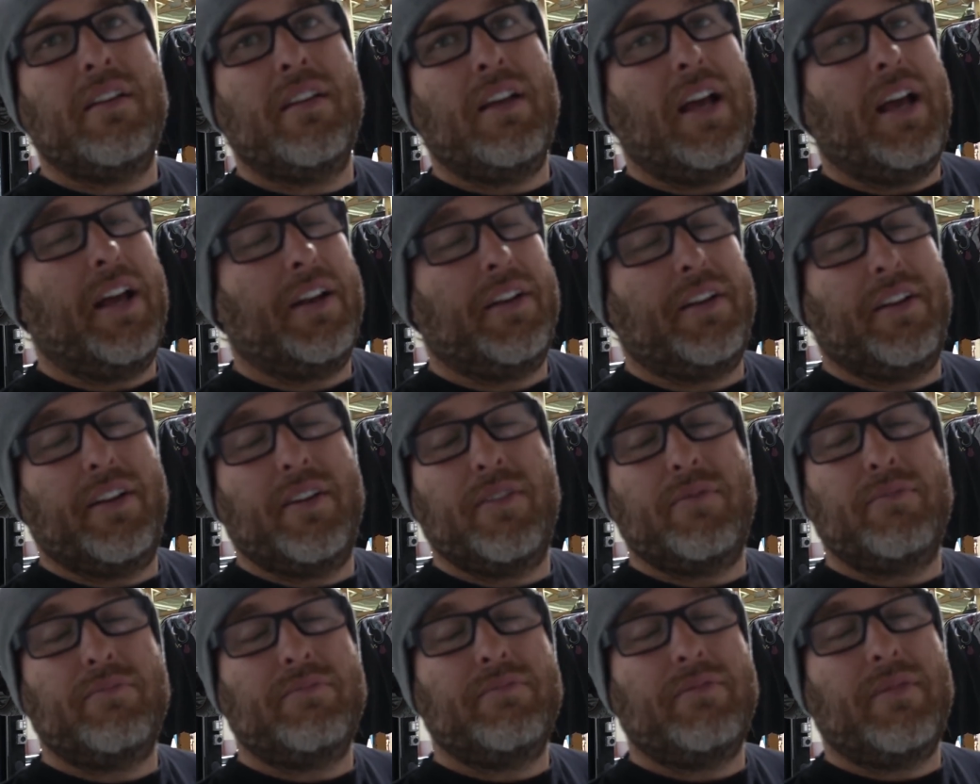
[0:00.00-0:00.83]
I don't know,
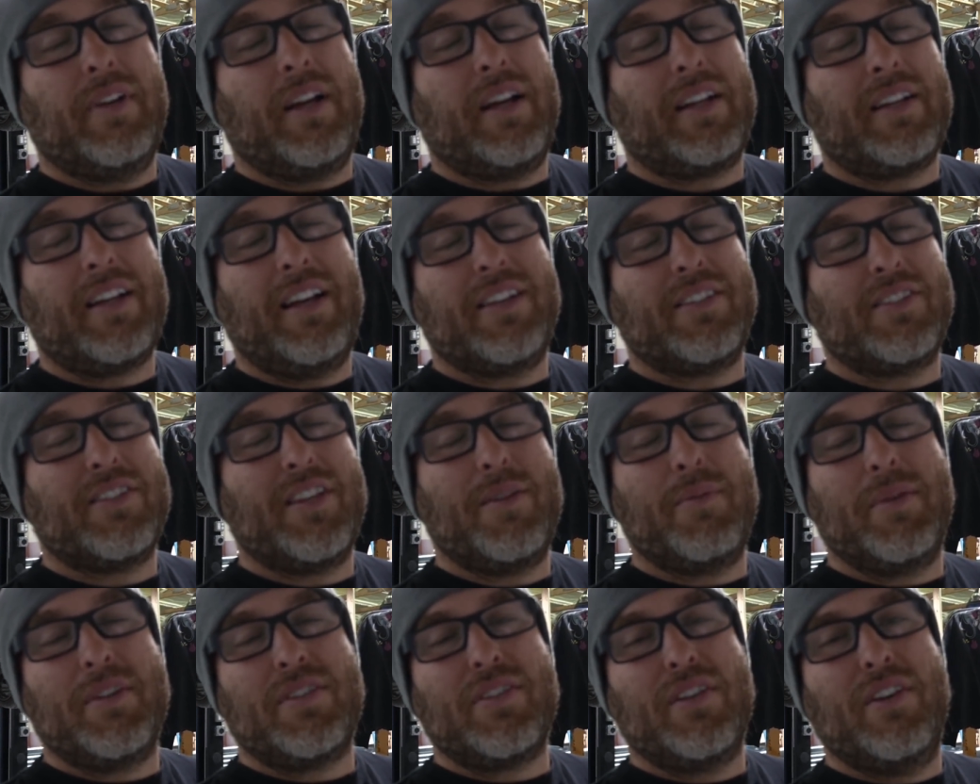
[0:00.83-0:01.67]
I can't see
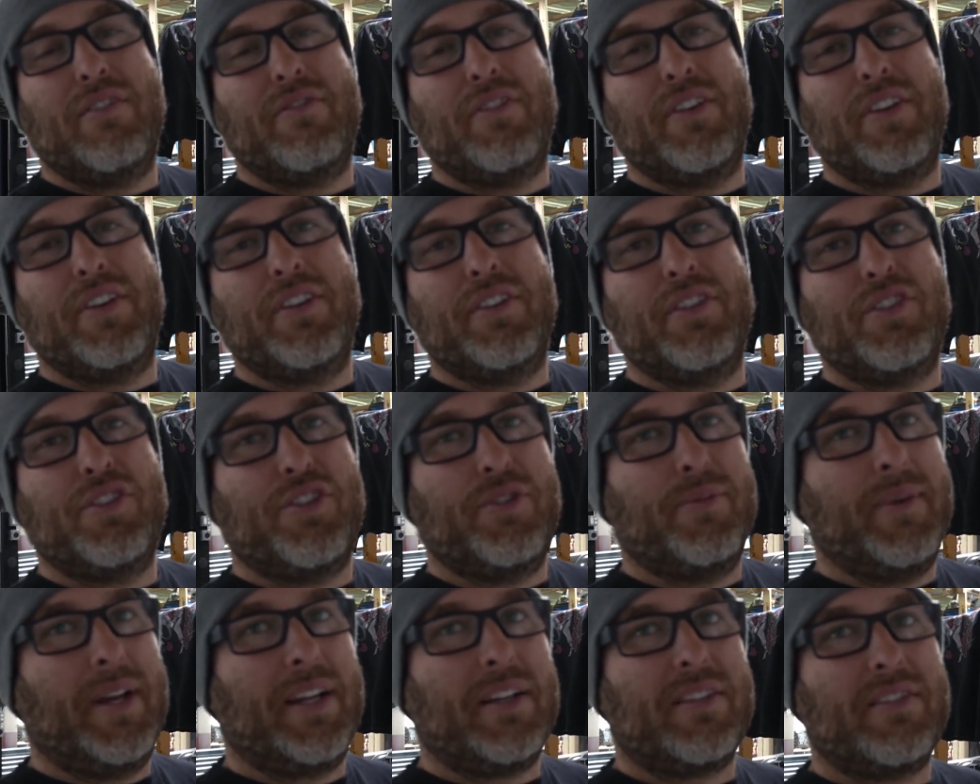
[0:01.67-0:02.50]
myself owning a
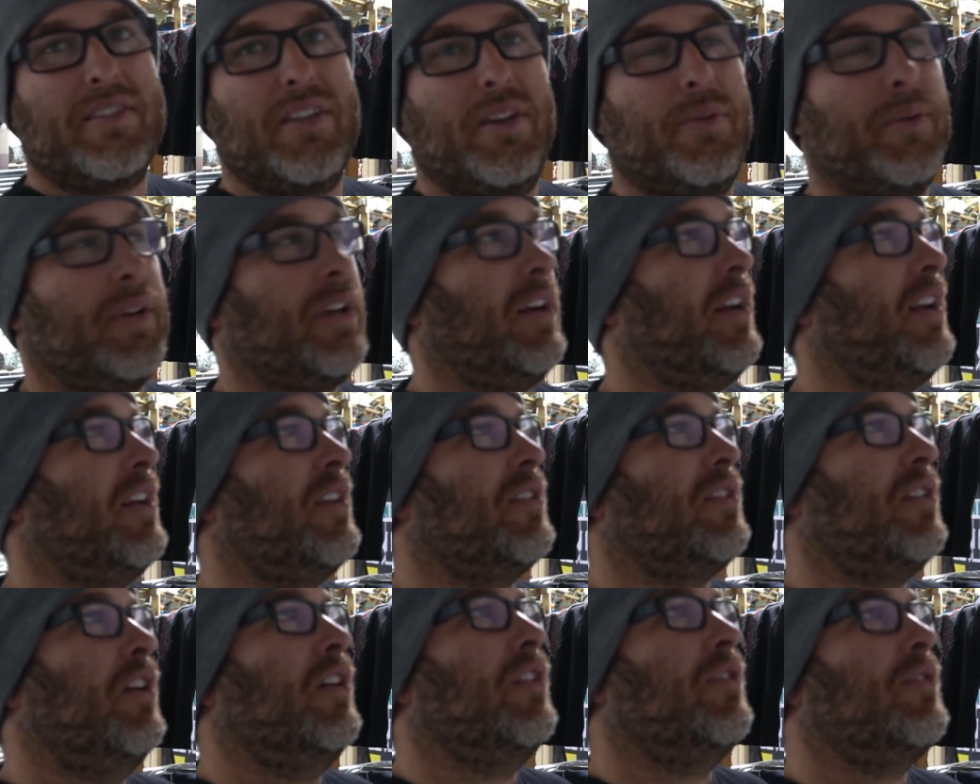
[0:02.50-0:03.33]
Duramax. So we got
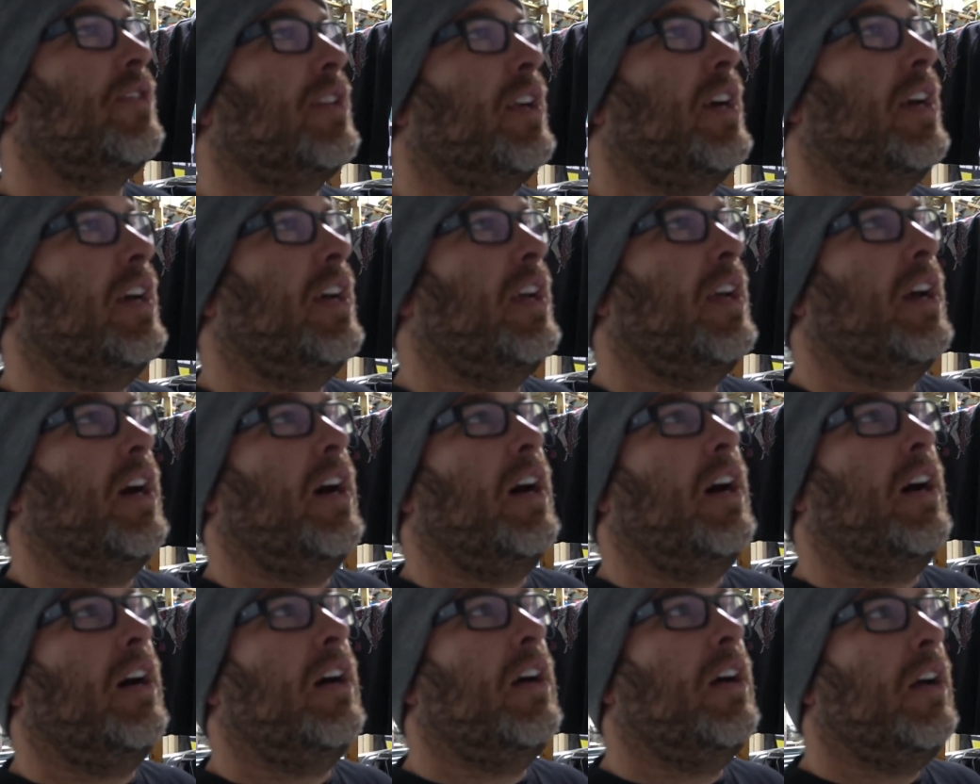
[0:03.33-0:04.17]
ourselves
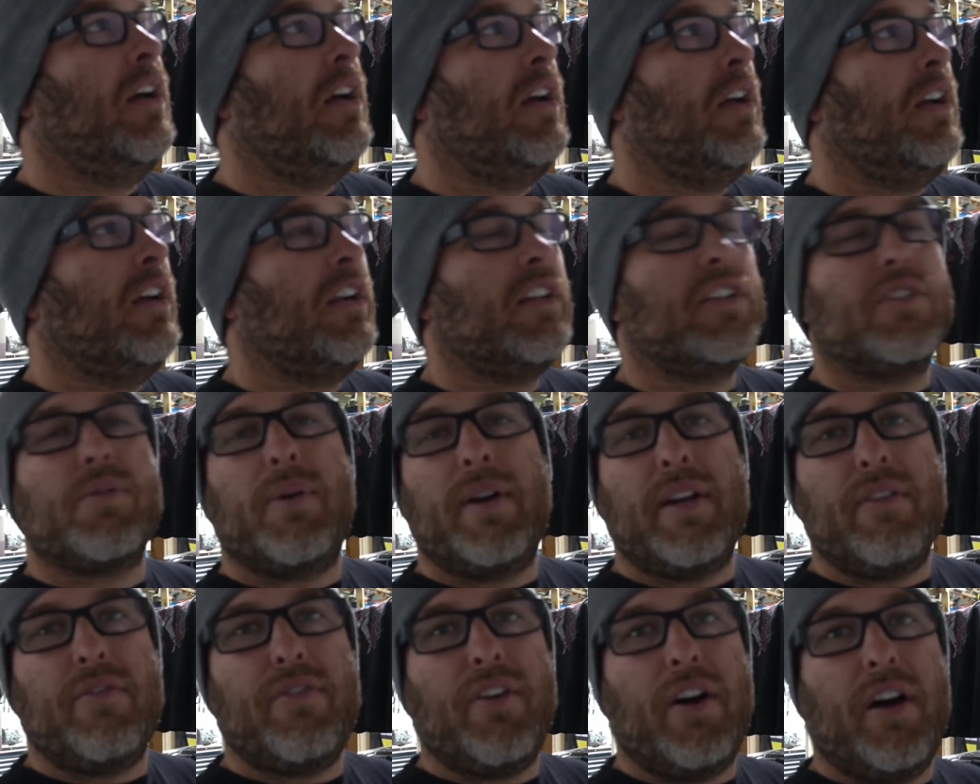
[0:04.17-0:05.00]
a
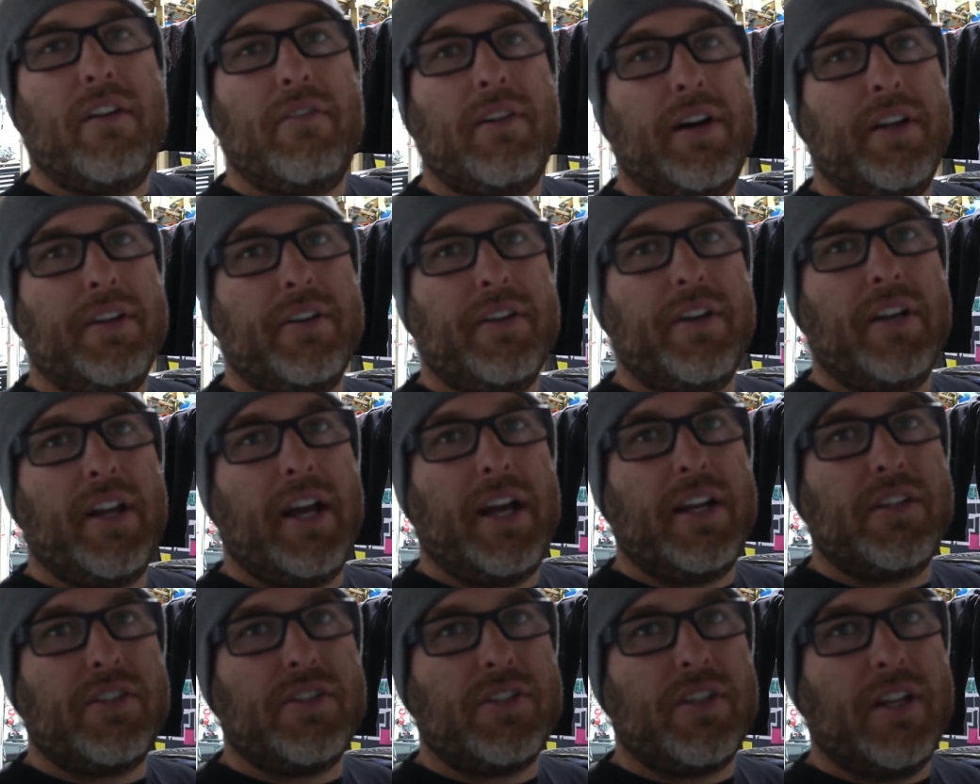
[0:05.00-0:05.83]
2500
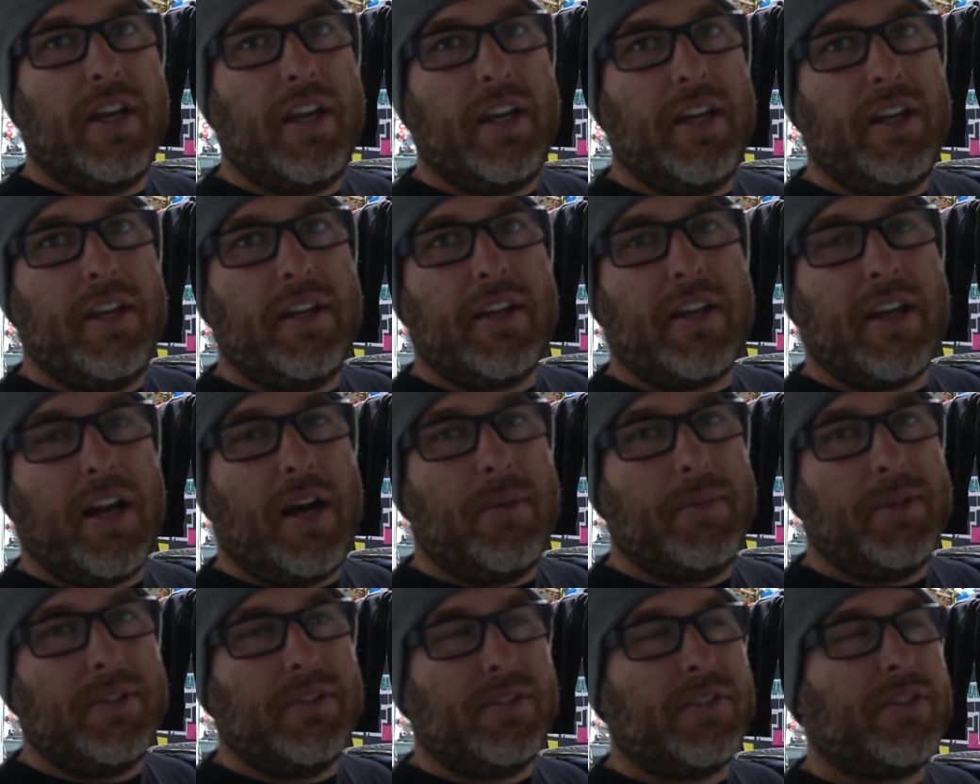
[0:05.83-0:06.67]
HD
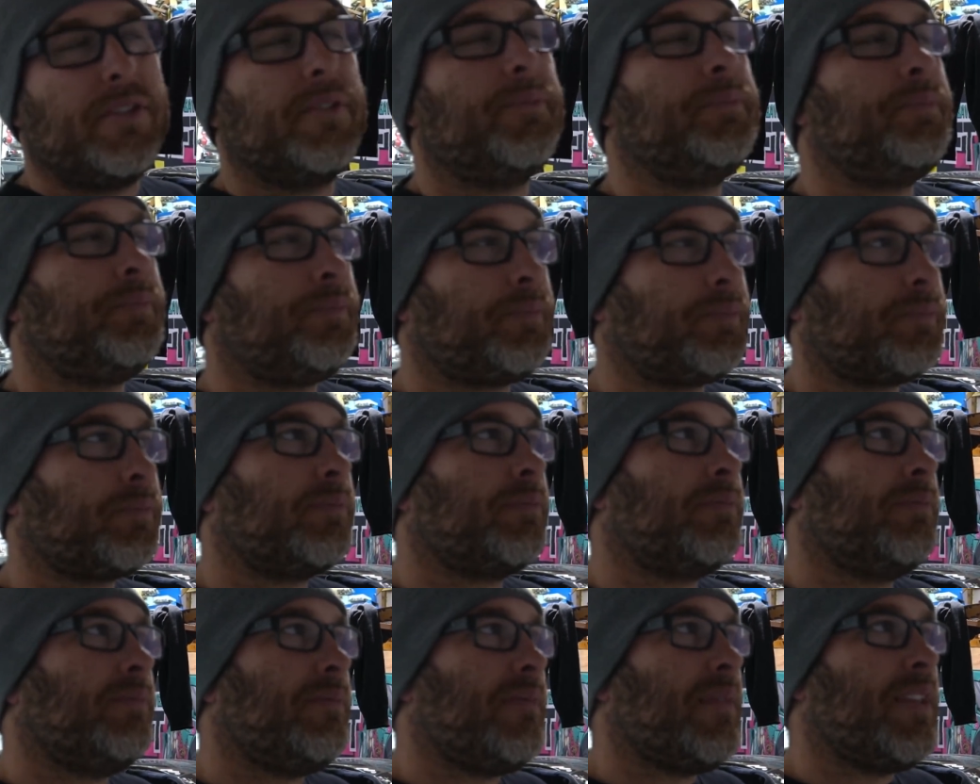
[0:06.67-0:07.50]
Cummins.
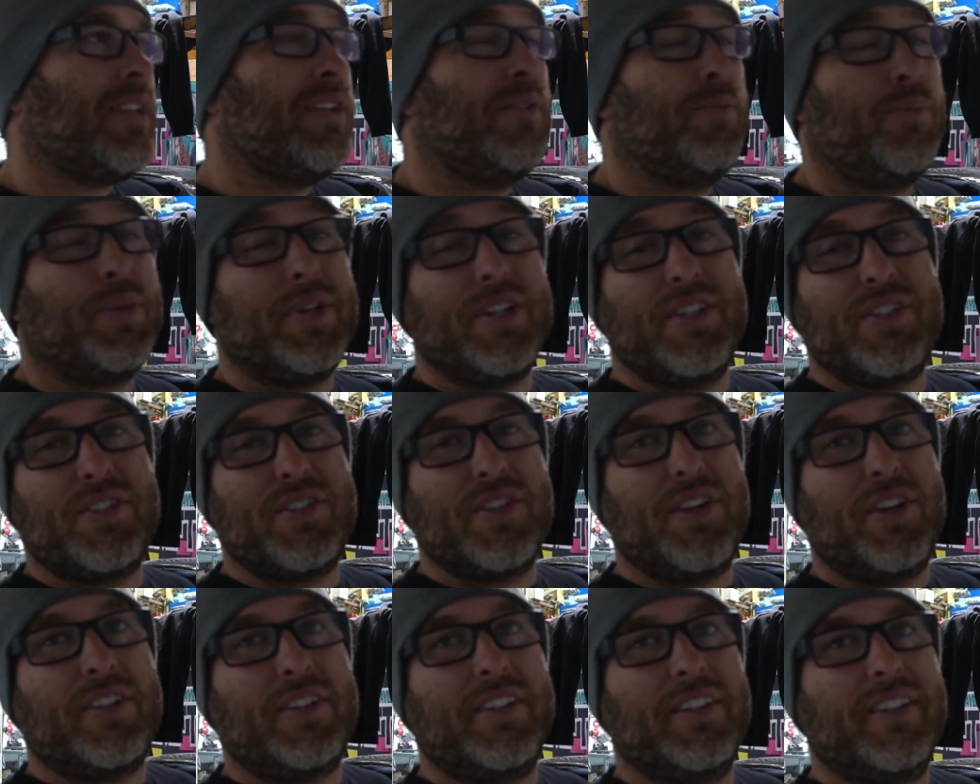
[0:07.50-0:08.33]
Pretty
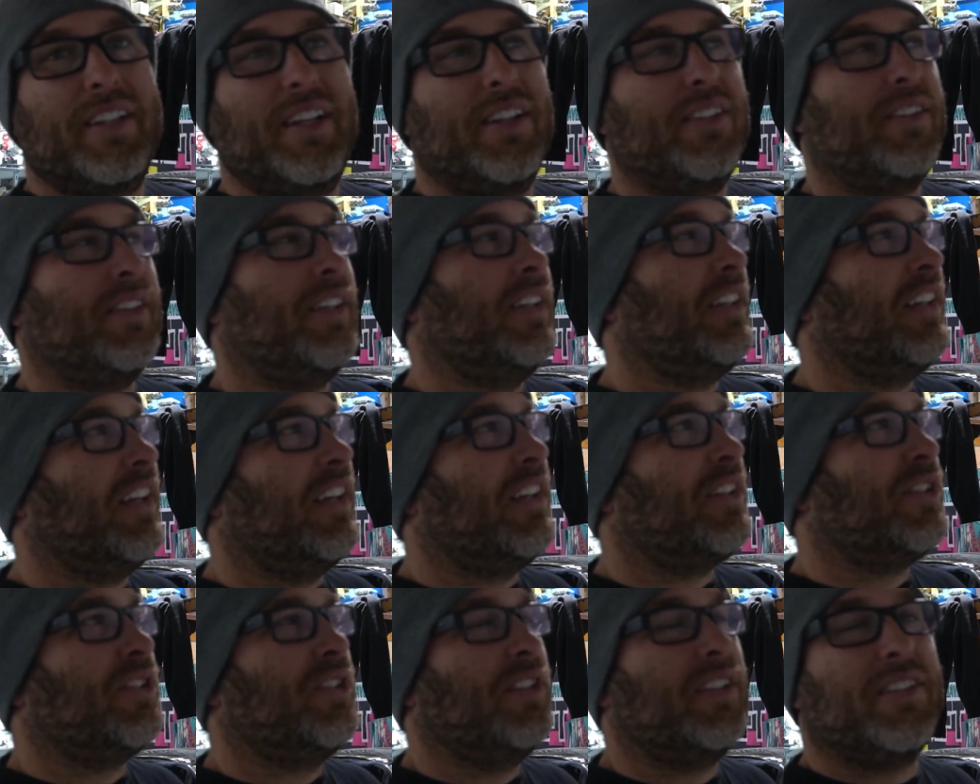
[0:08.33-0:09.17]
stoked on that thing
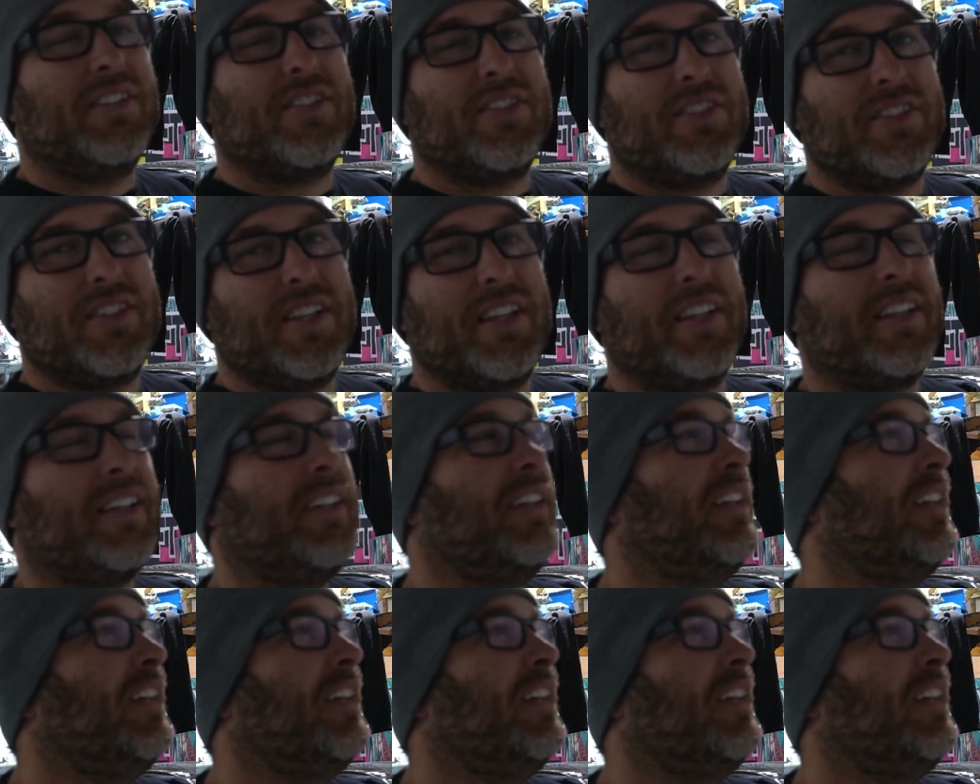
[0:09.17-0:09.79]
actually, it's sick.